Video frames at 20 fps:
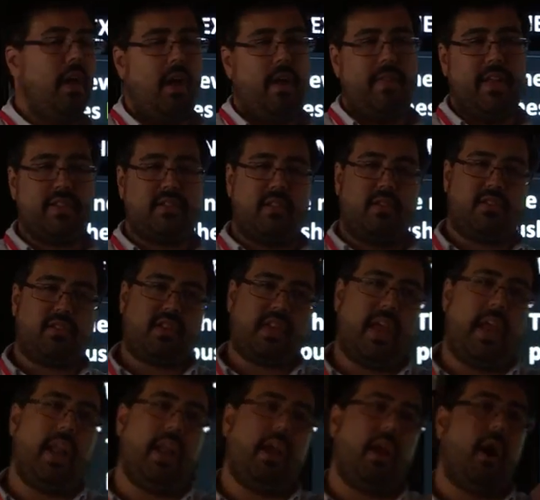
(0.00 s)
And that's a
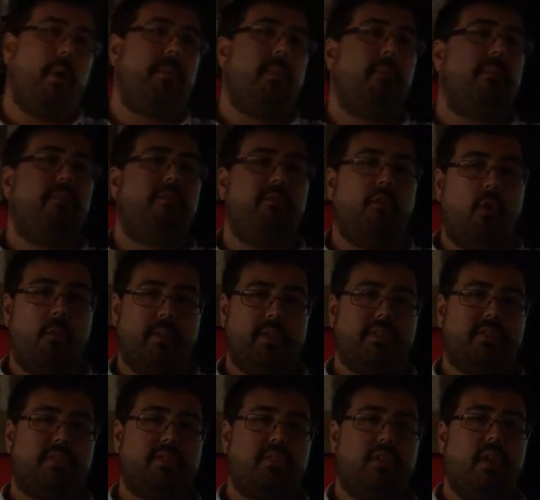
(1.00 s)
scaling up in
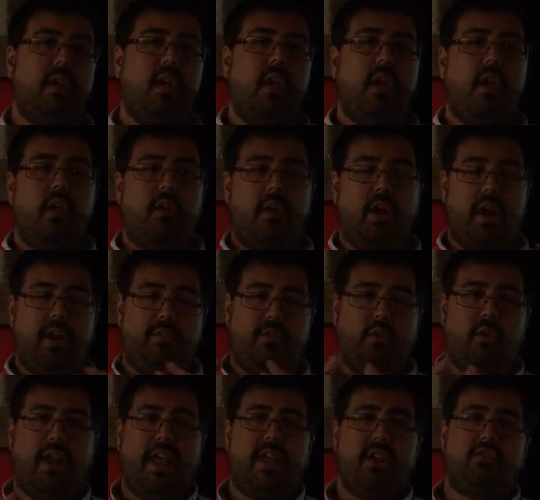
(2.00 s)
performance. Right, if you
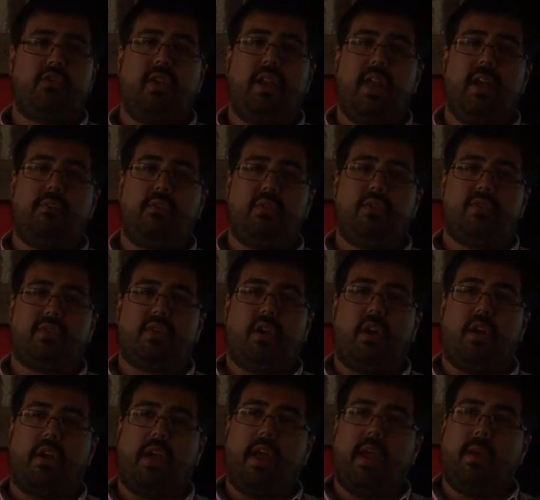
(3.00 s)
want entry level, you
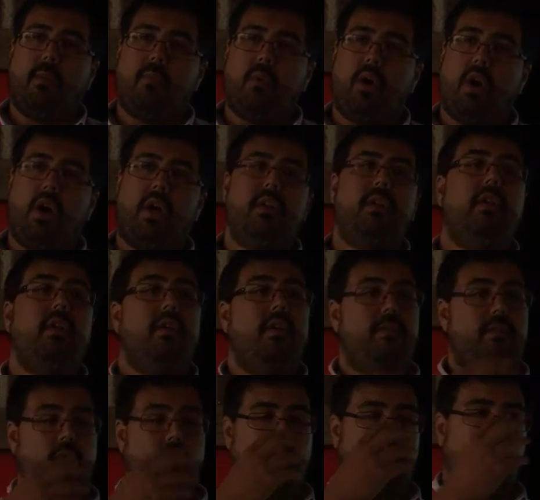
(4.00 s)
start at AM1.
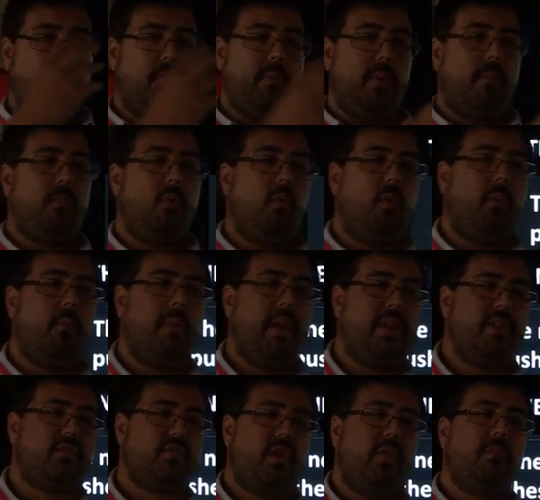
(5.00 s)
If you want a little bit more
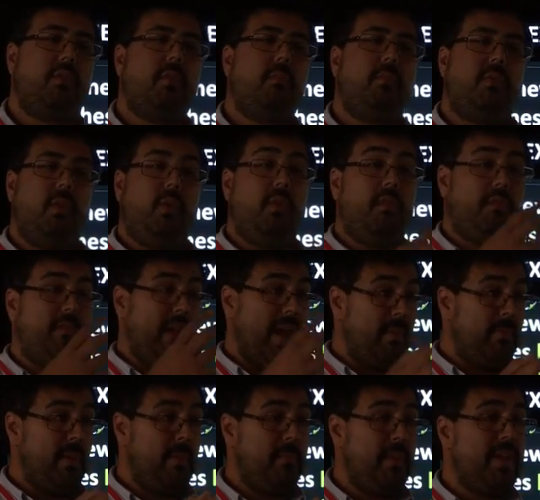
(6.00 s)
mainstream computer,
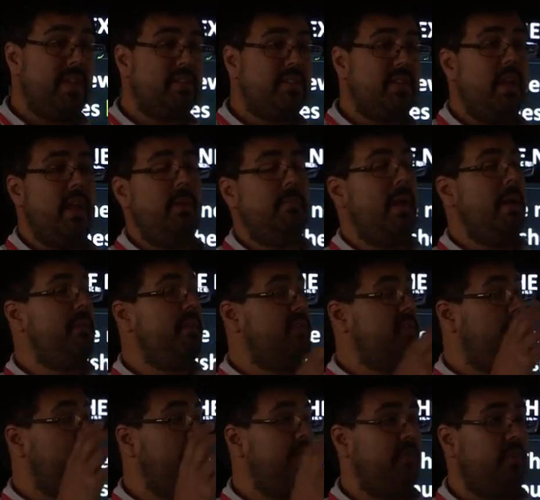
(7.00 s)
family PC, maybe
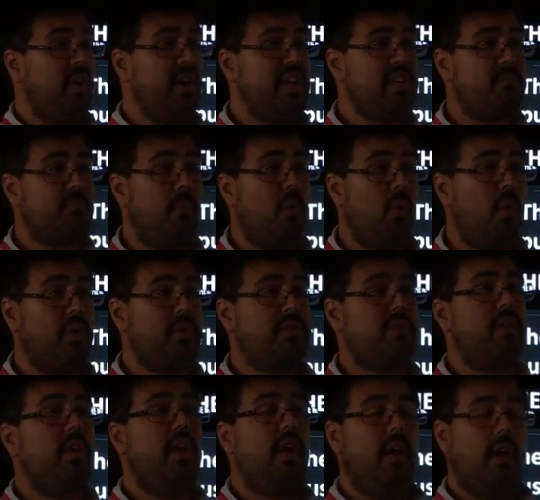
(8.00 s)
something for esports,
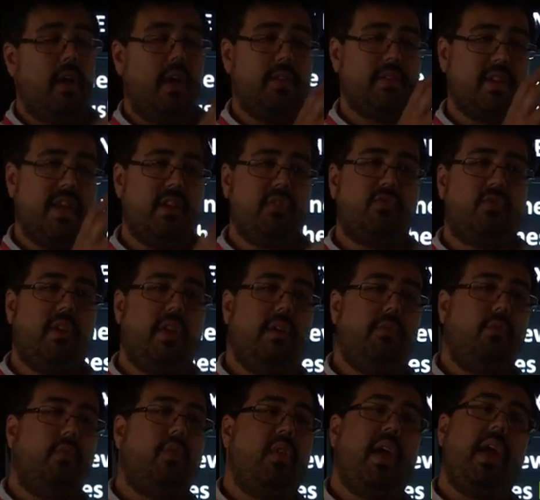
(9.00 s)
as an entry
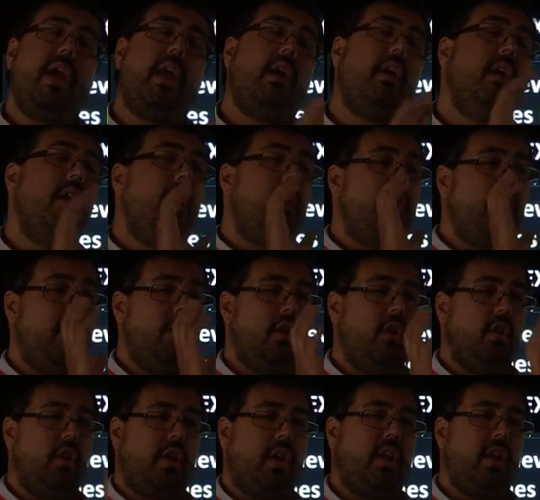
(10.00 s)
level there, then you're
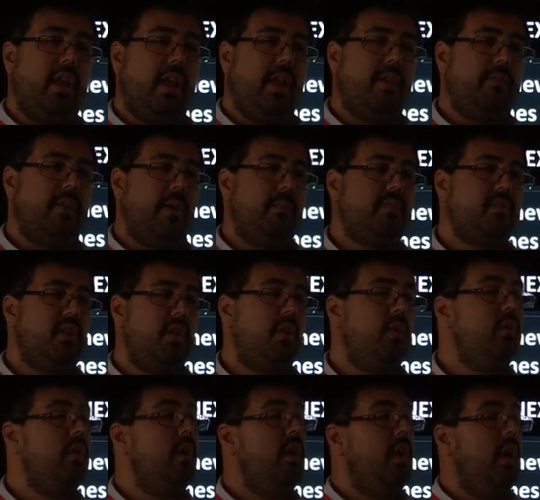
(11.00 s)
looking at FM2.
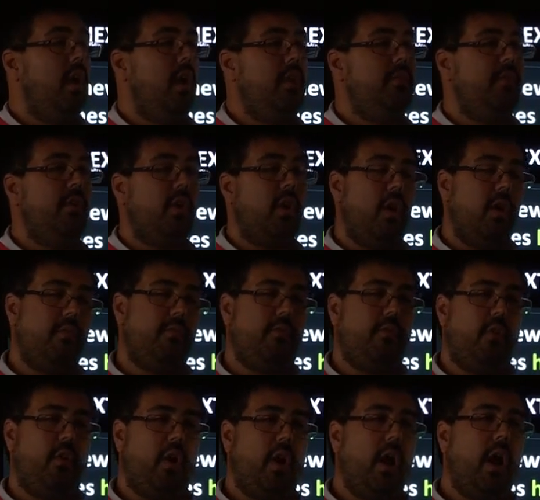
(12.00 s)
And if you're going
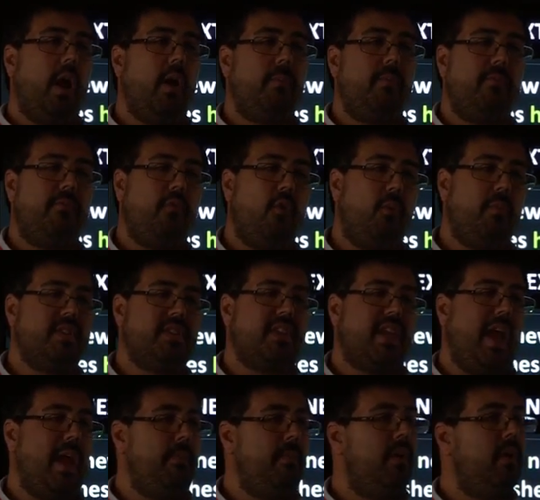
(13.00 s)
for a performance
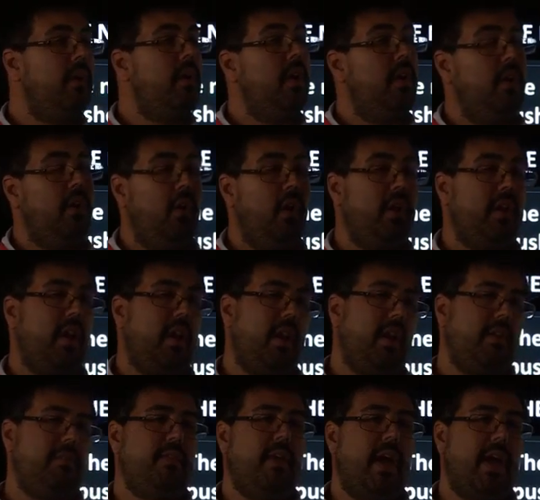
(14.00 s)
gamer, you're looking at
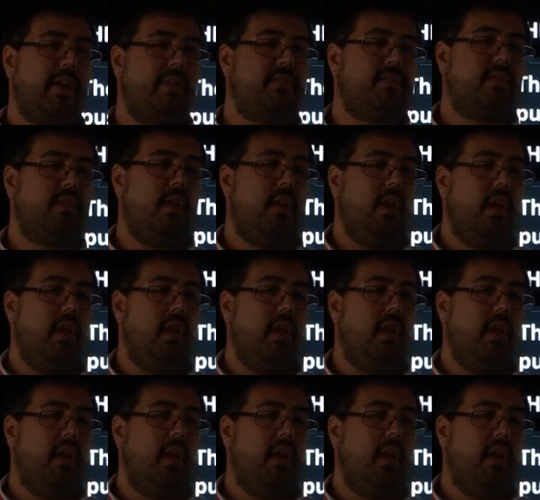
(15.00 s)
FX.